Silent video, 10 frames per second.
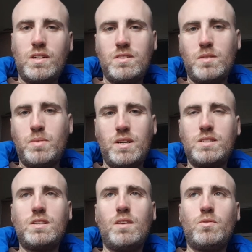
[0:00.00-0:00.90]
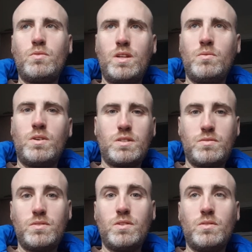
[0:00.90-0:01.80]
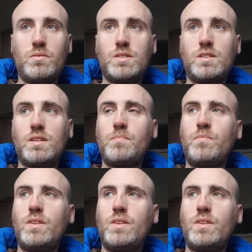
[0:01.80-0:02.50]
that to a person if it really works for you, obviously.